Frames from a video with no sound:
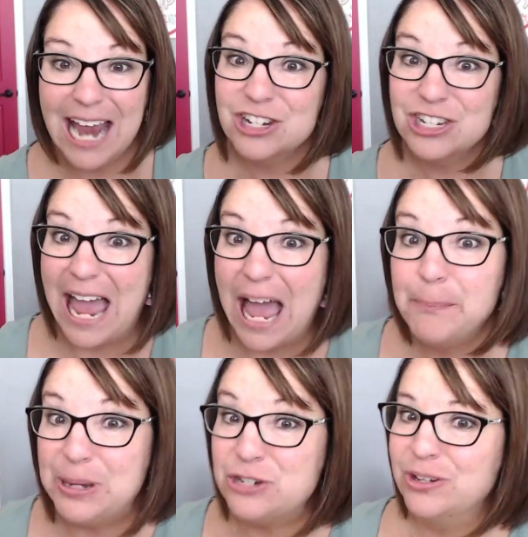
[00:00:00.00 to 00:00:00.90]
actually
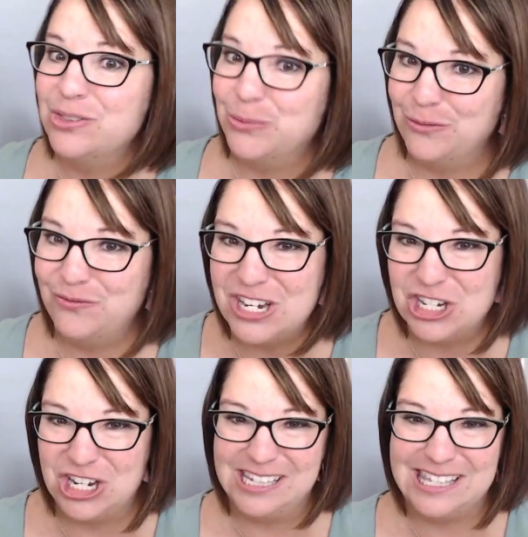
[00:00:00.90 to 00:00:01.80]
happen during the
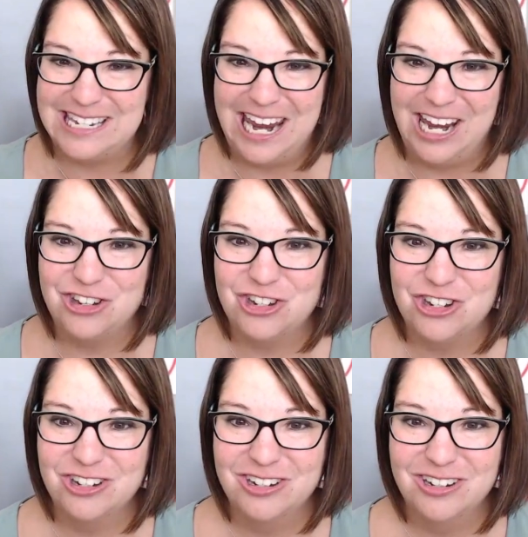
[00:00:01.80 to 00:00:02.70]
revision stage,